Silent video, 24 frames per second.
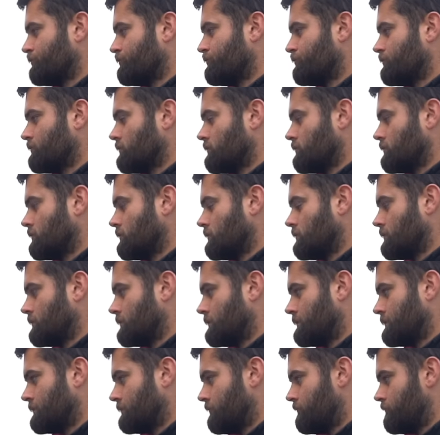
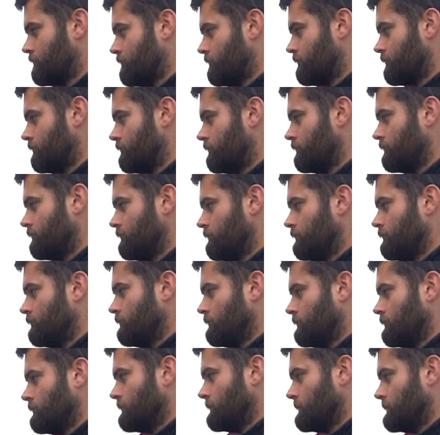
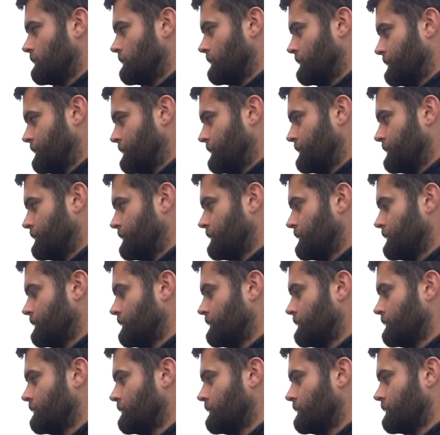
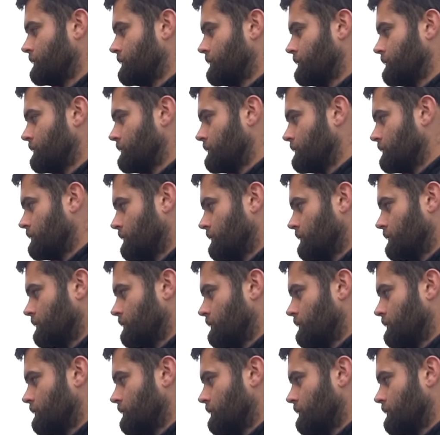(silent)